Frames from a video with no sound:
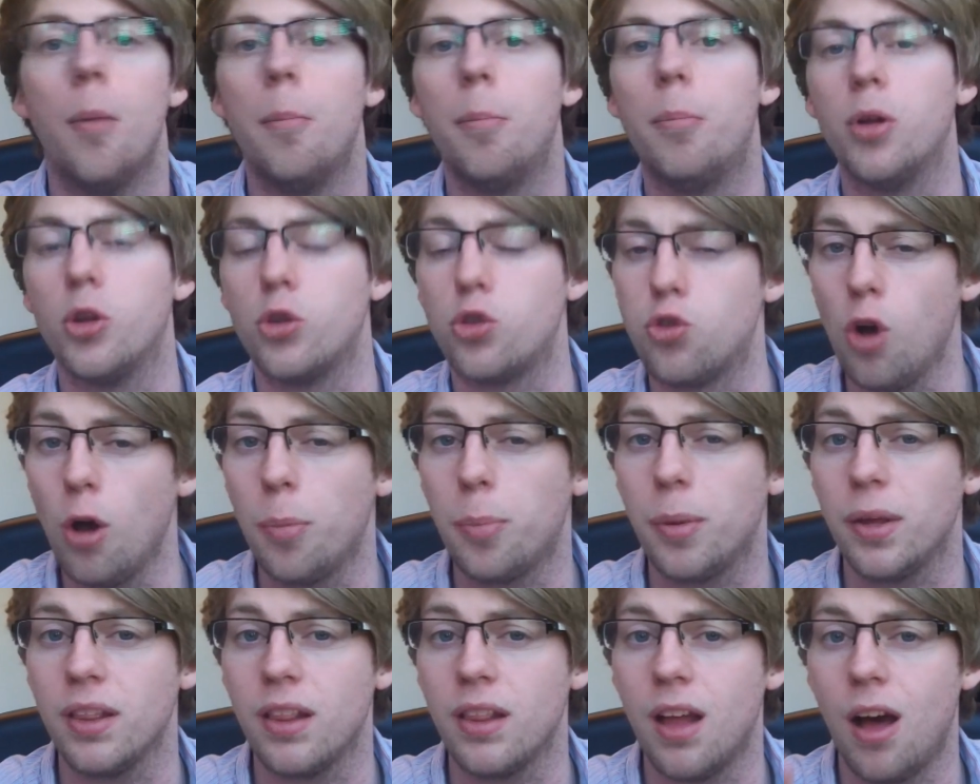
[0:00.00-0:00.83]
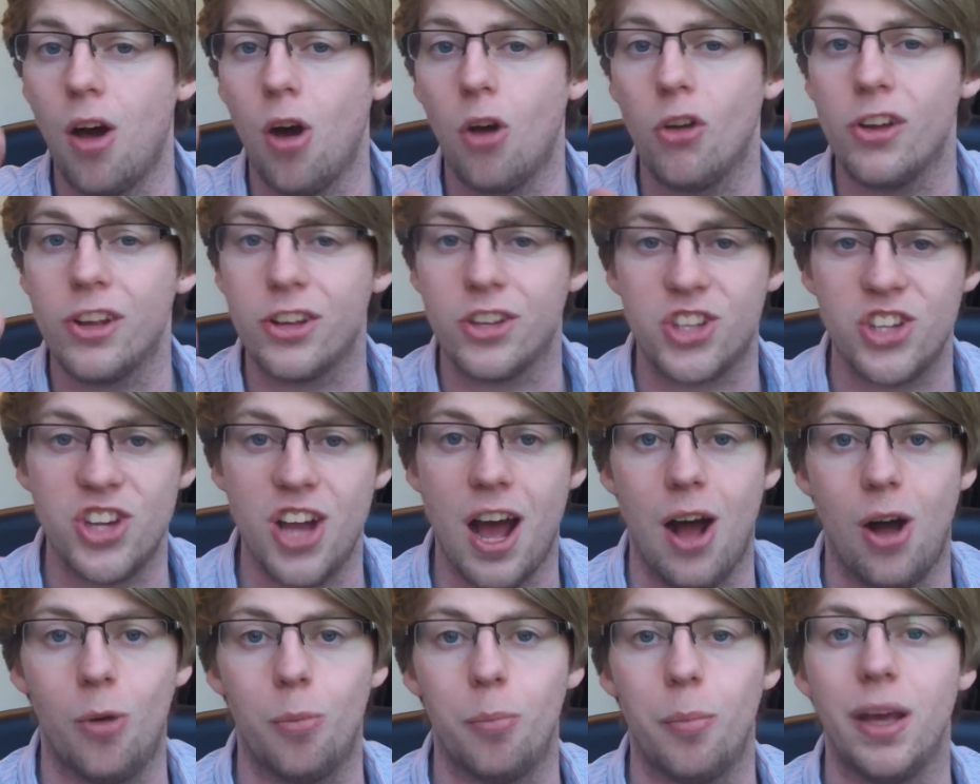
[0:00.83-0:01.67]
But dropping that Honest
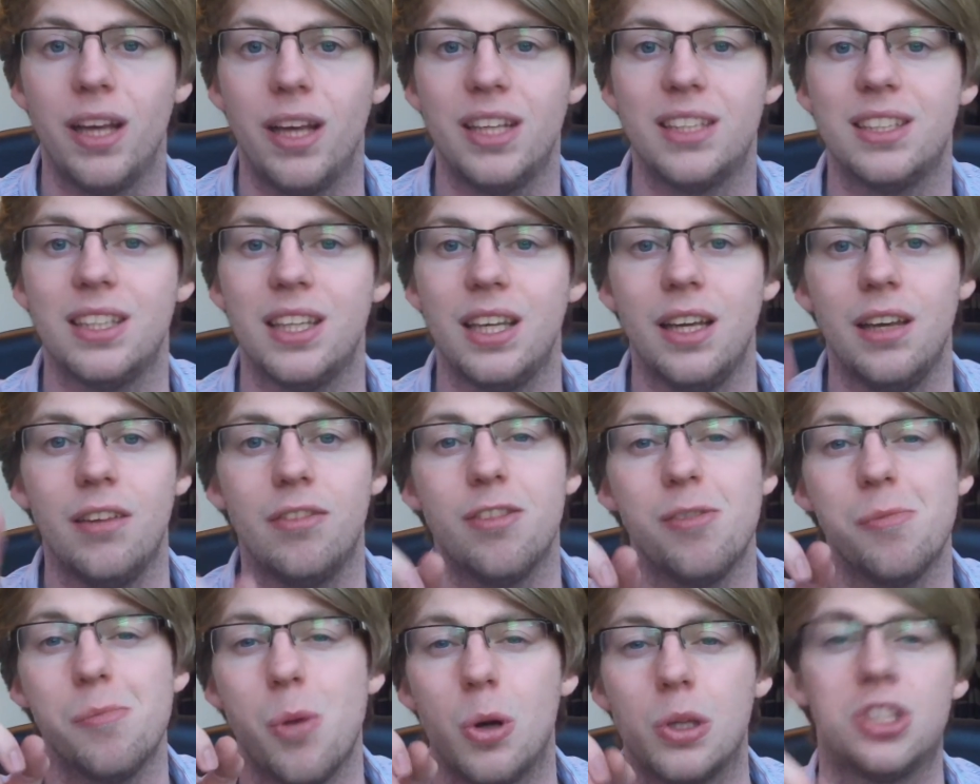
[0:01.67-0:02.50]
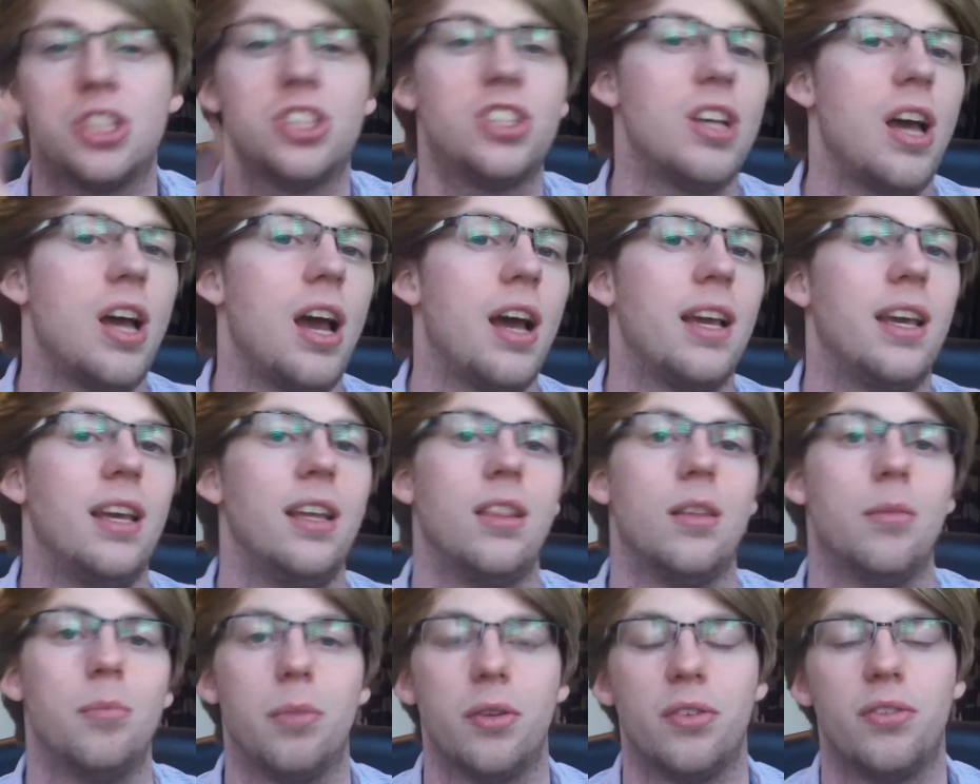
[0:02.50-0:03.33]
now makes it even more
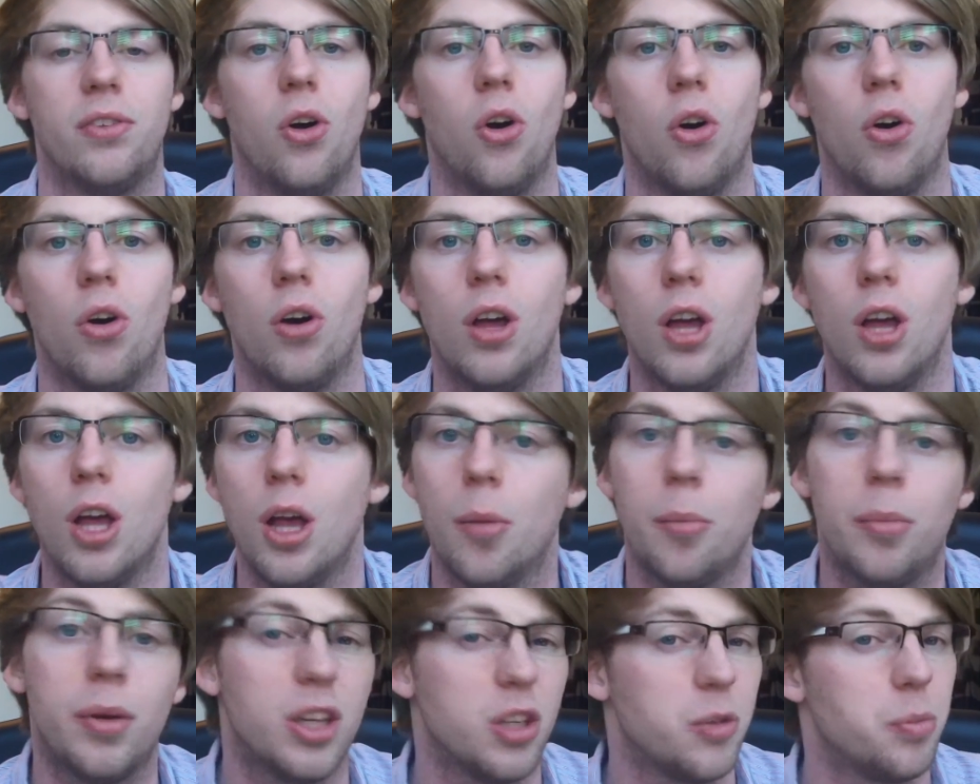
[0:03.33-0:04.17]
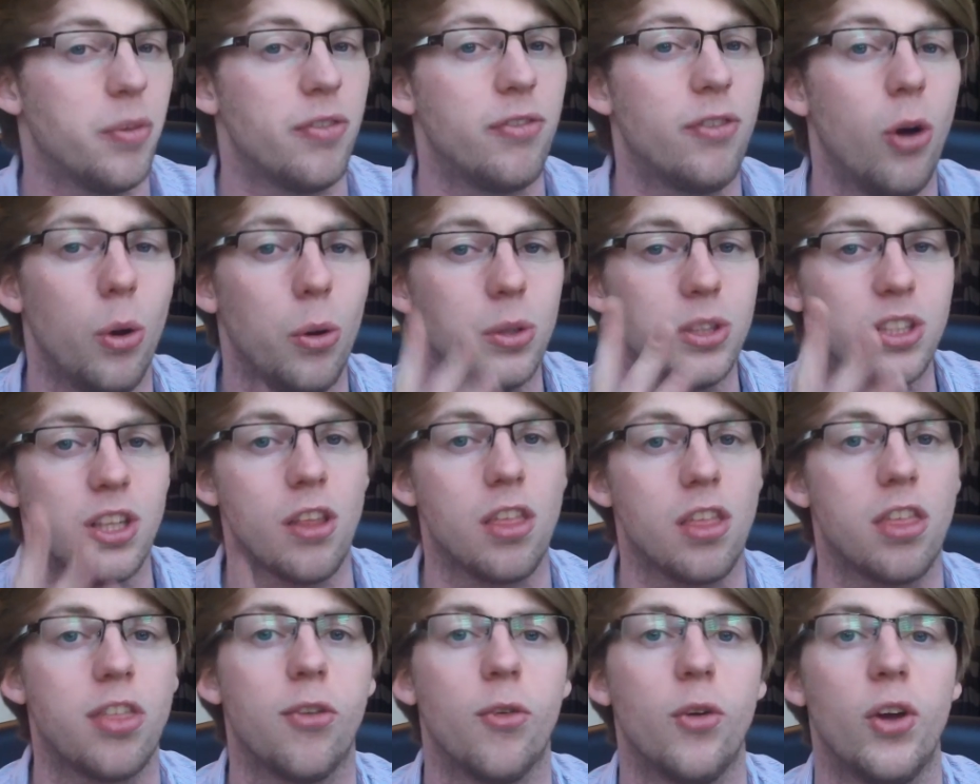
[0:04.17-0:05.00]
sacky than before, because before it was
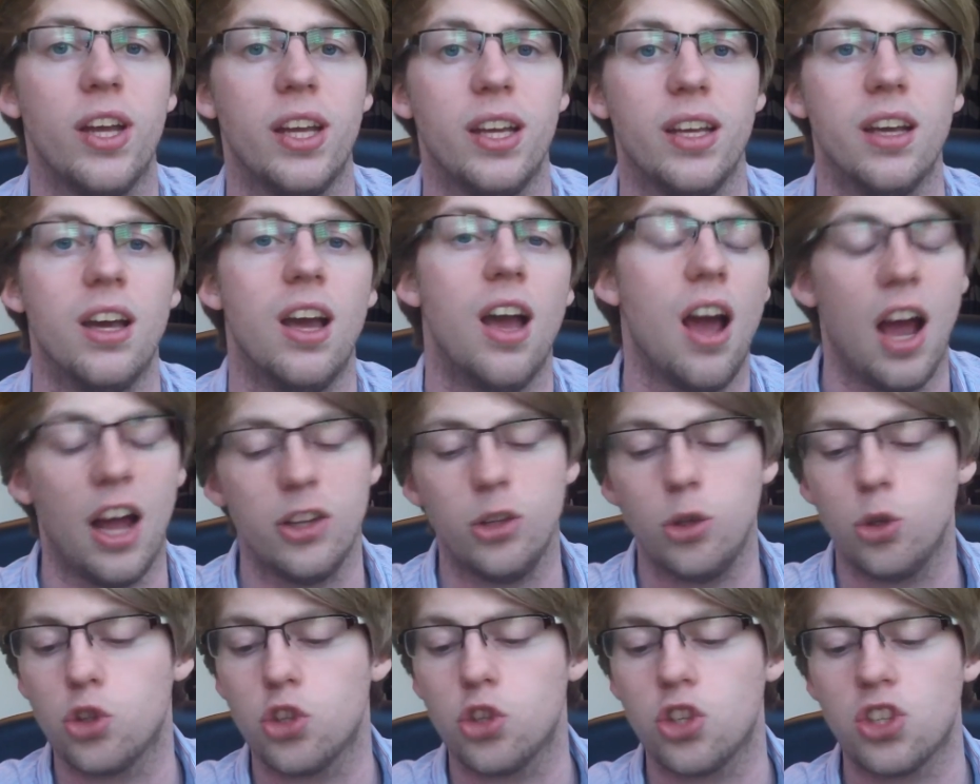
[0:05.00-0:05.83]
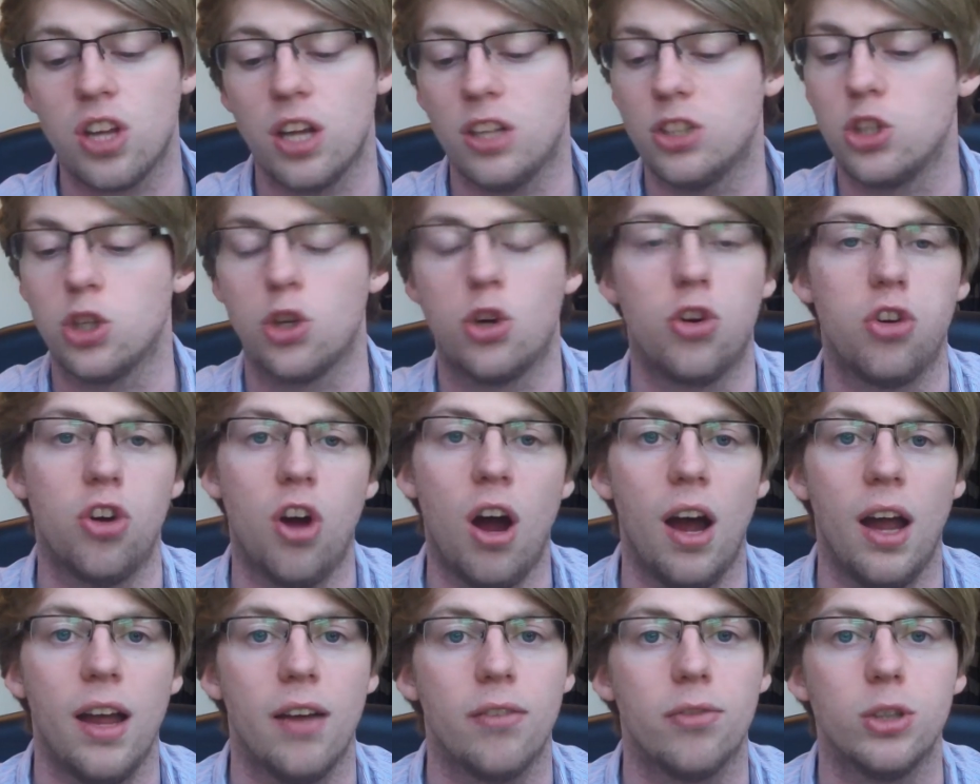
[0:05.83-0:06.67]
at 3, and you just had to
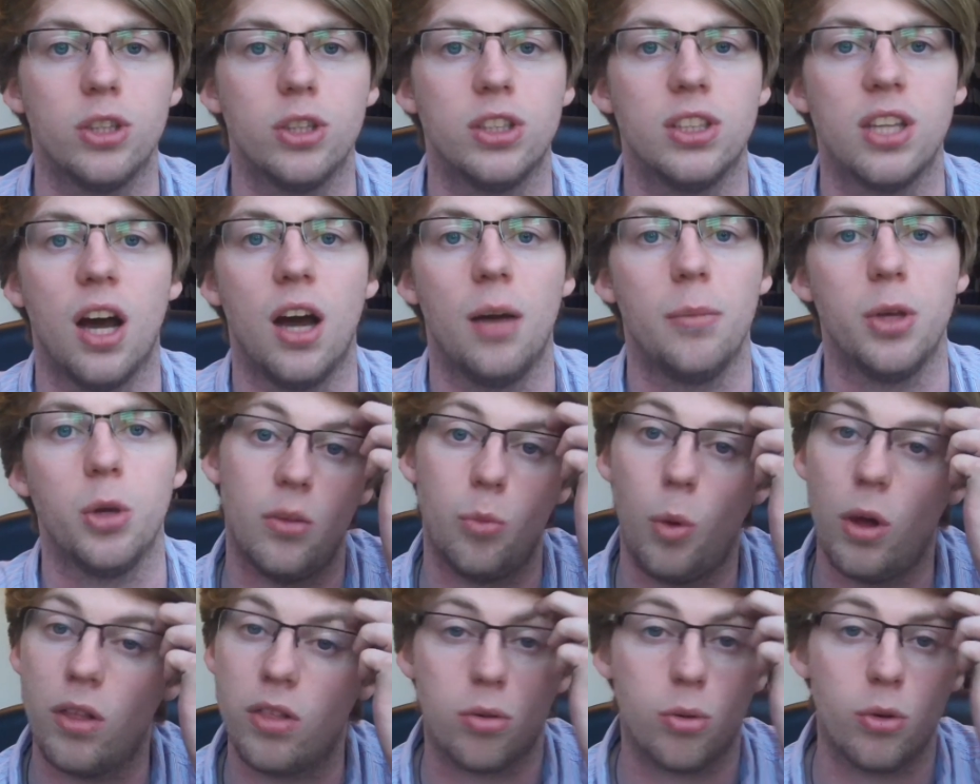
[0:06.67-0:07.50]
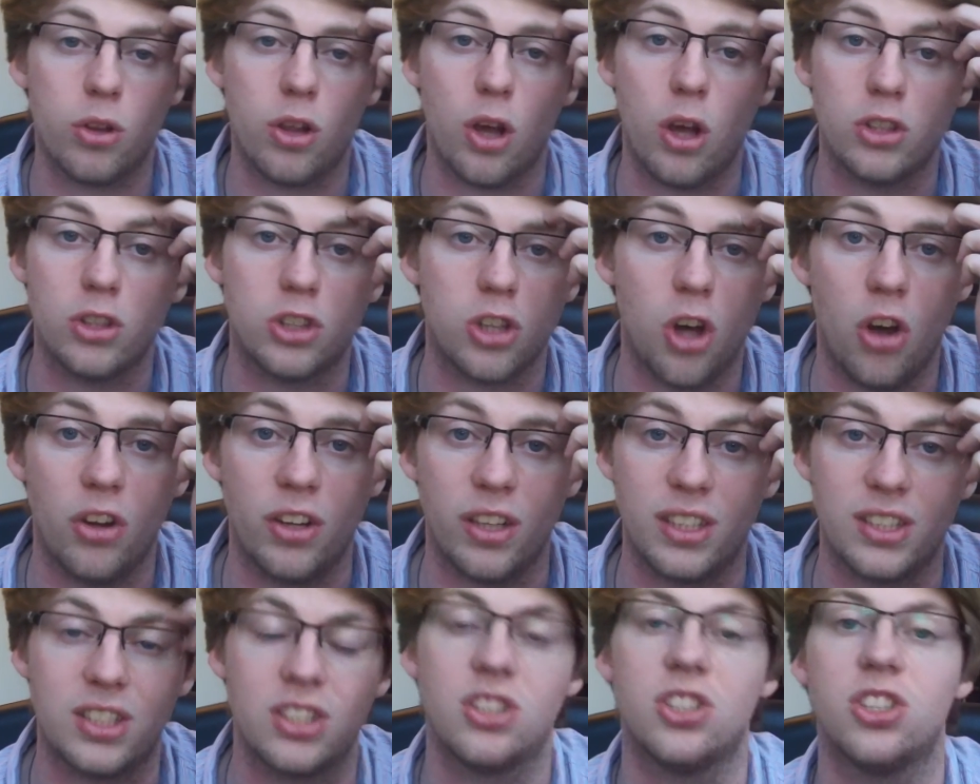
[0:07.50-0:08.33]
cry every time you went through those
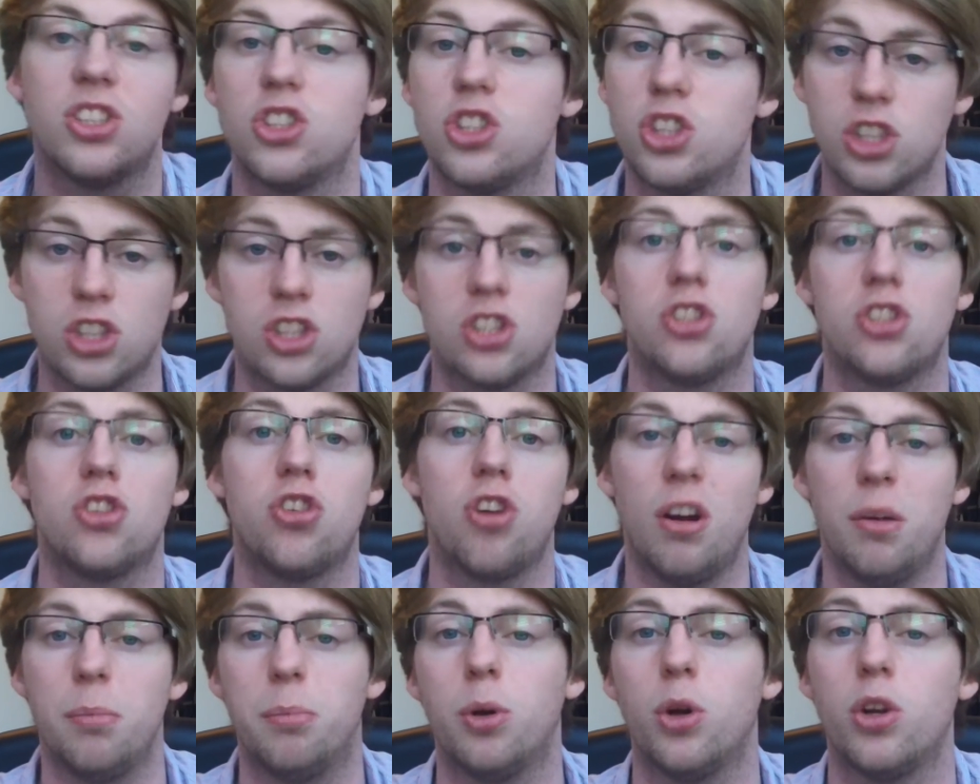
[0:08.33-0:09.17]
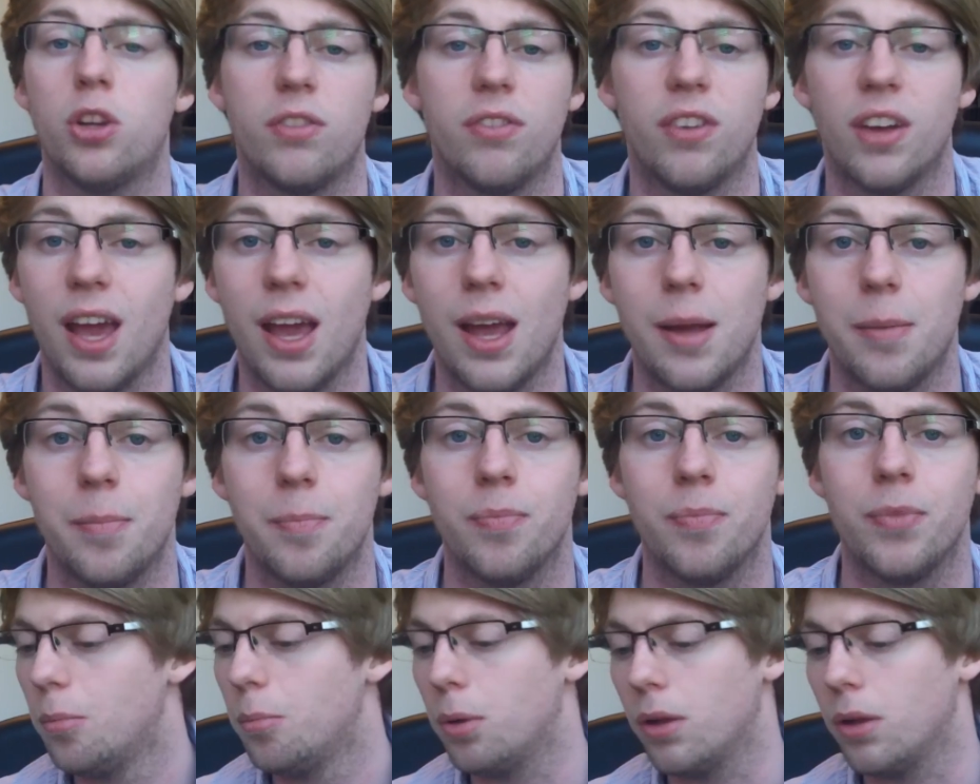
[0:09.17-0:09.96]
Honests just to try and push for game.